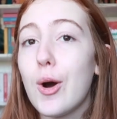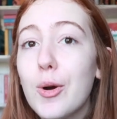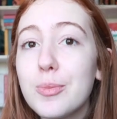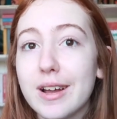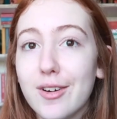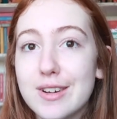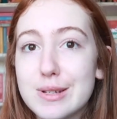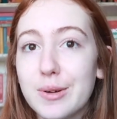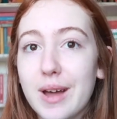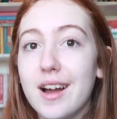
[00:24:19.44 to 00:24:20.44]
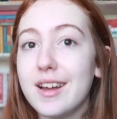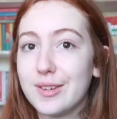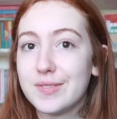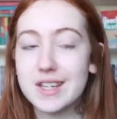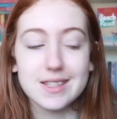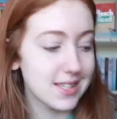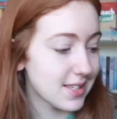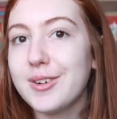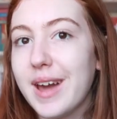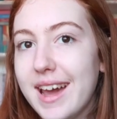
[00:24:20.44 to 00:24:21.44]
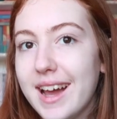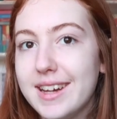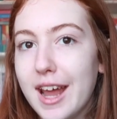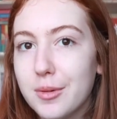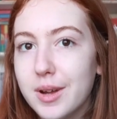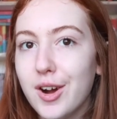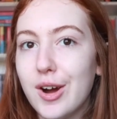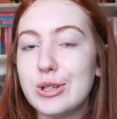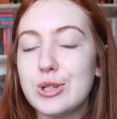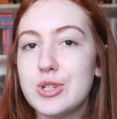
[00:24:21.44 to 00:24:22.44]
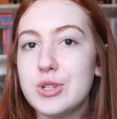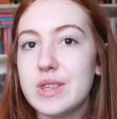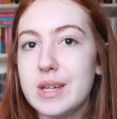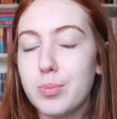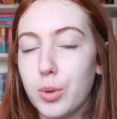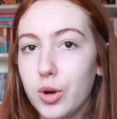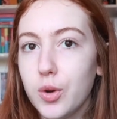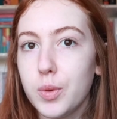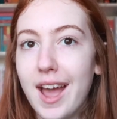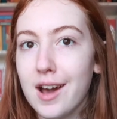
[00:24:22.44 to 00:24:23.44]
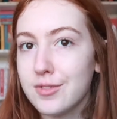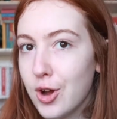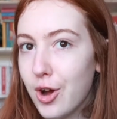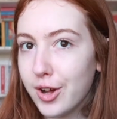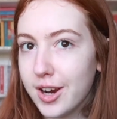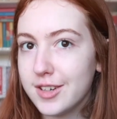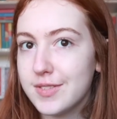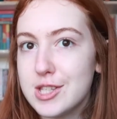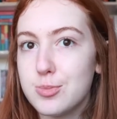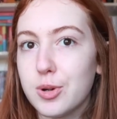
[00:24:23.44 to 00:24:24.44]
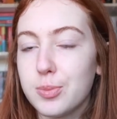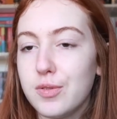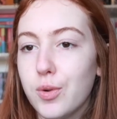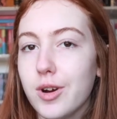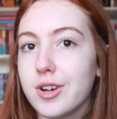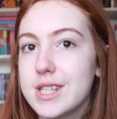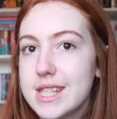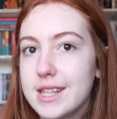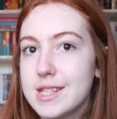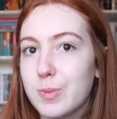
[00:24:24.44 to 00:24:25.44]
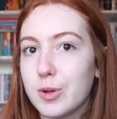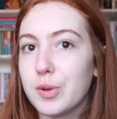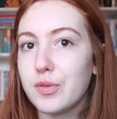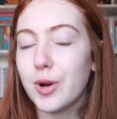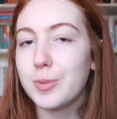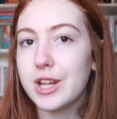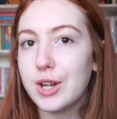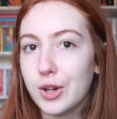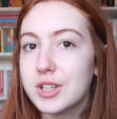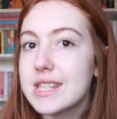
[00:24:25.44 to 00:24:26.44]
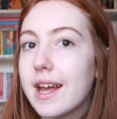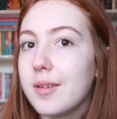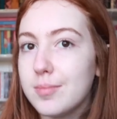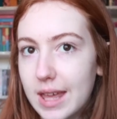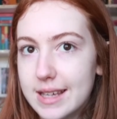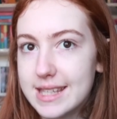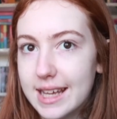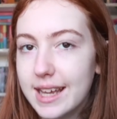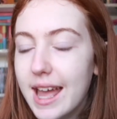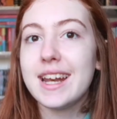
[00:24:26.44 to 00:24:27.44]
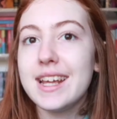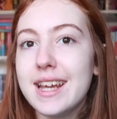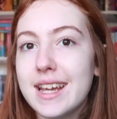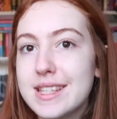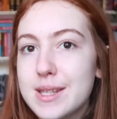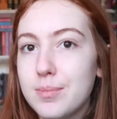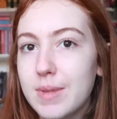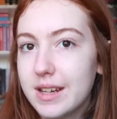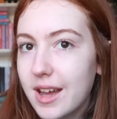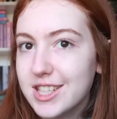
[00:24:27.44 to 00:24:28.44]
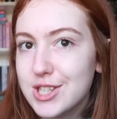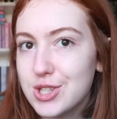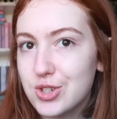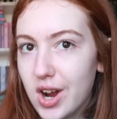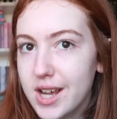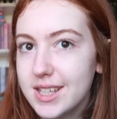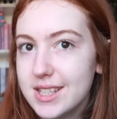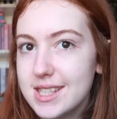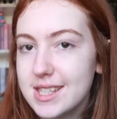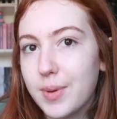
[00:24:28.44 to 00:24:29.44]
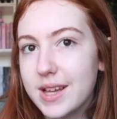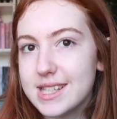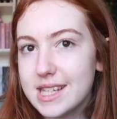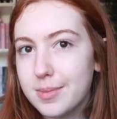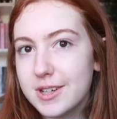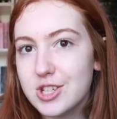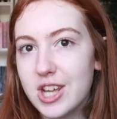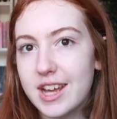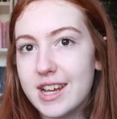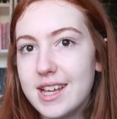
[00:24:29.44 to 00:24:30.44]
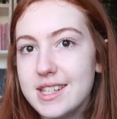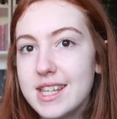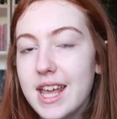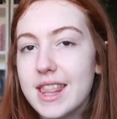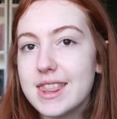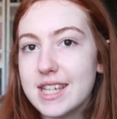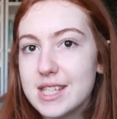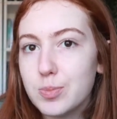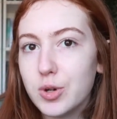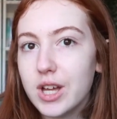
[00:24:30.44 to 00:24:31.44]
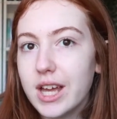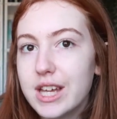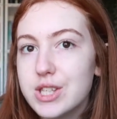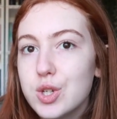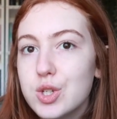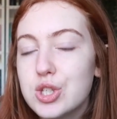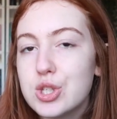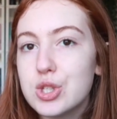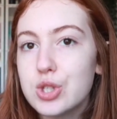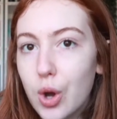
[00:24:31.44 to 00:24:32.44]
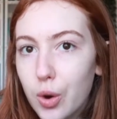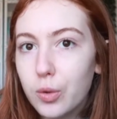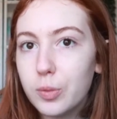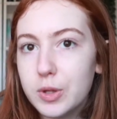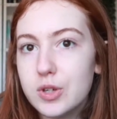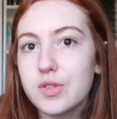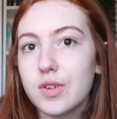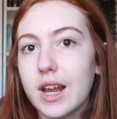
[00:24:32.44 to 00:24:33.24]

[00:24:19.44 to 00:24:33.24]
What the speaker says: Oh my God. Okay, I love this. Okay, and now we're on to the book. I have not heard of this book before or seen this book before, but it looks amazing. And it is Midnight Strikes by Ziba Shanez. This book is so beautiful.